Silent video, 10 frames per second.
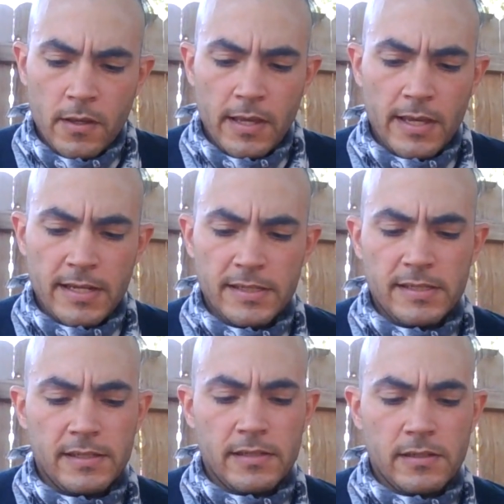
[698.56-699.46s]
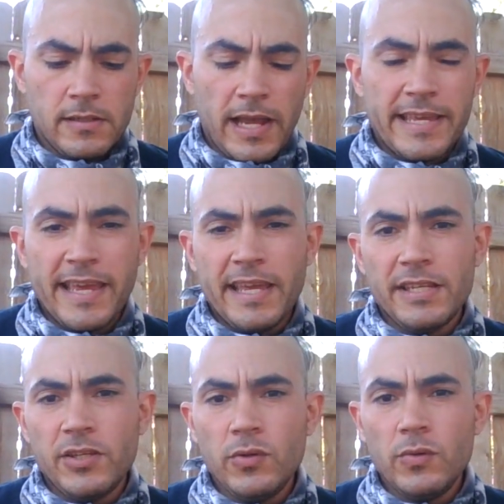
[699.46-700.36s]
And I can't
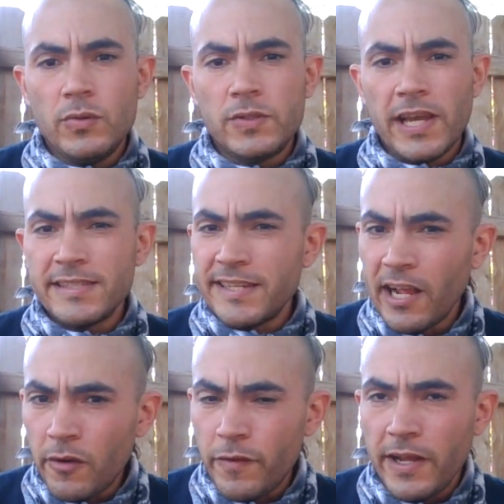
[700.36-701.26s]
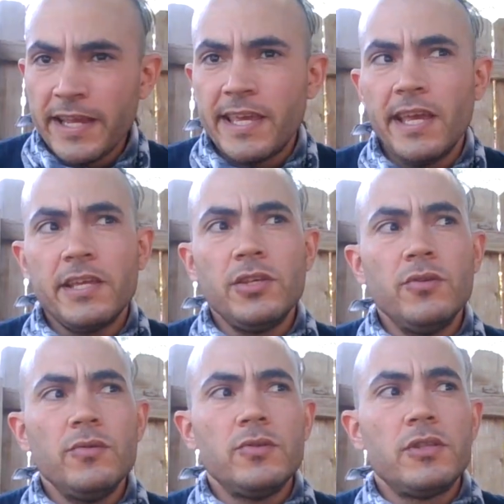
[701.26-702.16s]
use, as an alpha, I can't
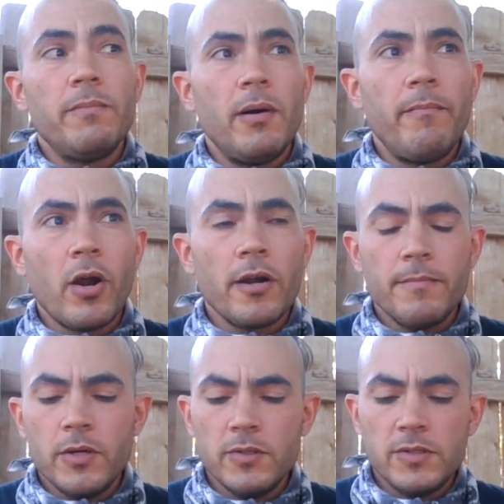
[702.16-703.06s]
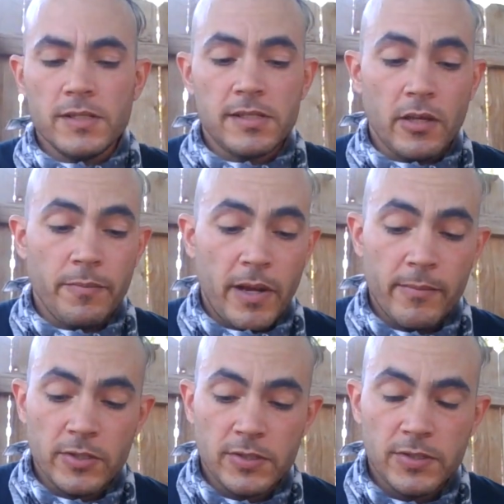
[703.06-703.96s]
use the bombard modes that stealth
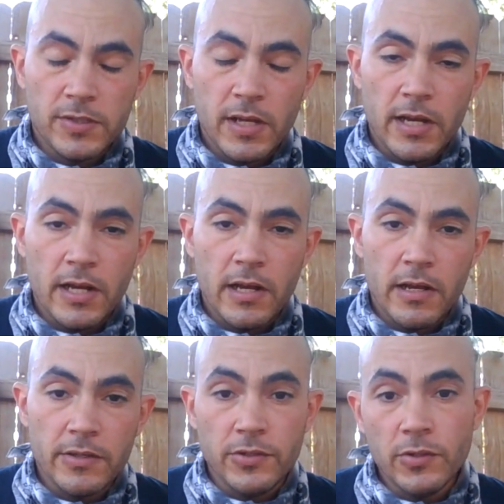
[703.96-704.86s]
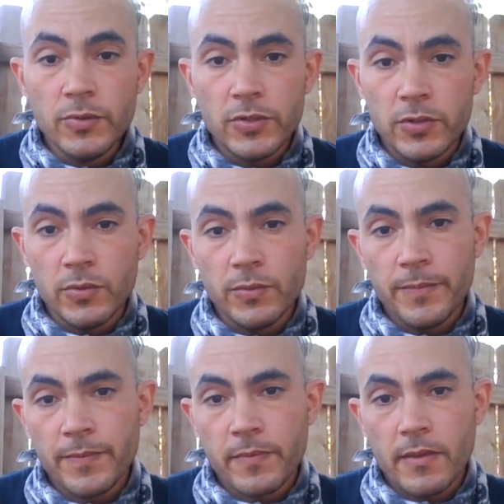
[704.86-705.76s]
bombers used to
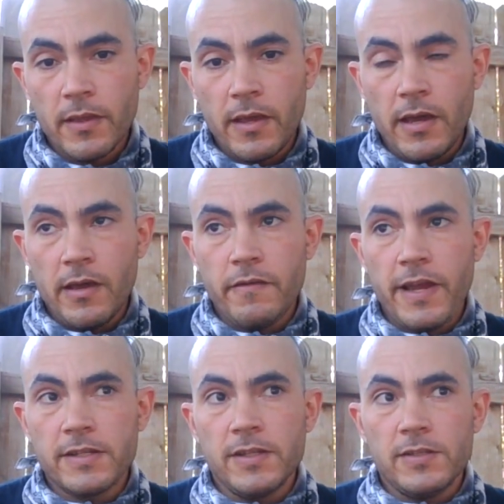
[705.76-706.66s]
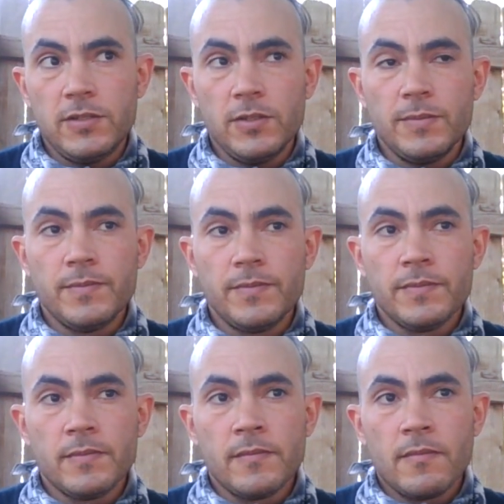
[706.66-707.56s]
have access to.
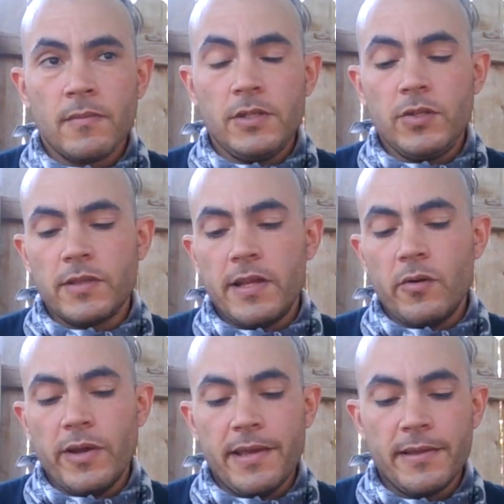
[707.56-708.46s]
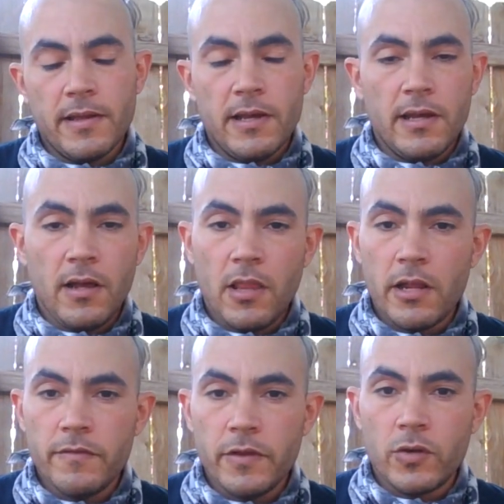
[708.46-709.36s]
They took that away. A
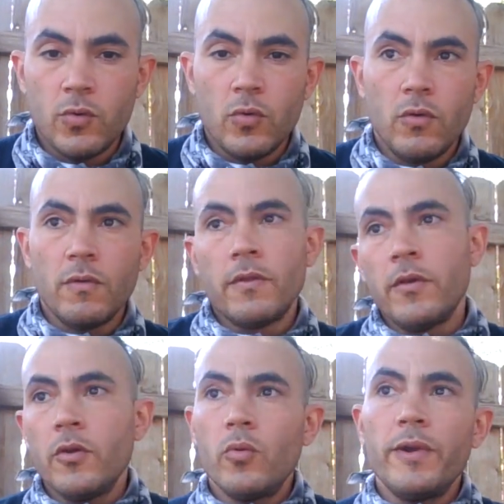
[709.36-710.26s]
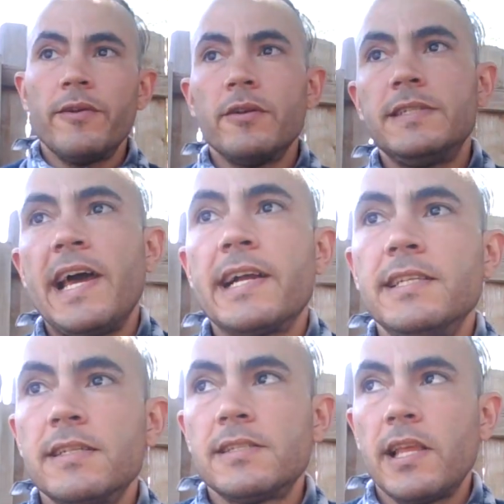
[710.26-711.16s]
lot of the cool, weird
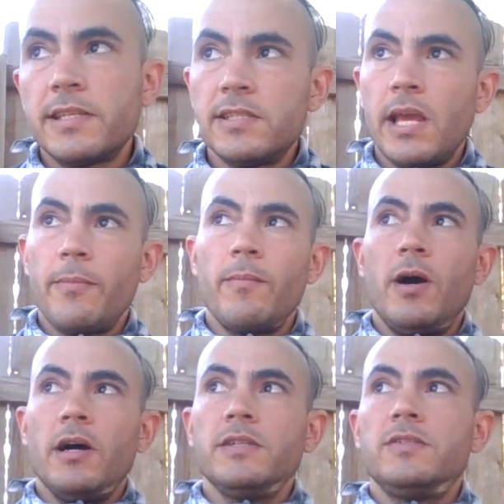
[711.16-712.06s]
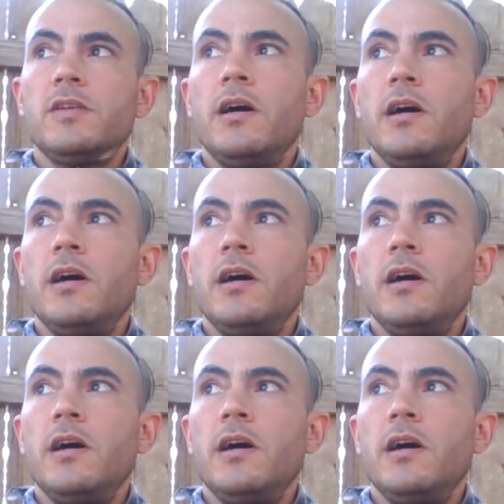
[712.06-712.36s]
tactics like sniper mods,